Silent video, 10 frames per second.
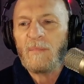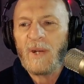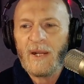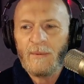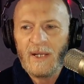
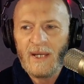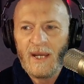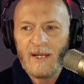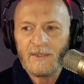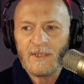But anyway,
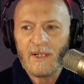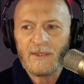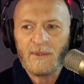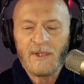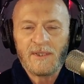yeah, Chuck
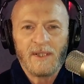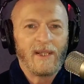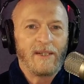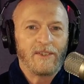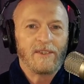Norris, a
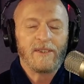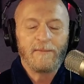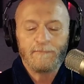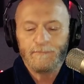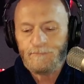legend.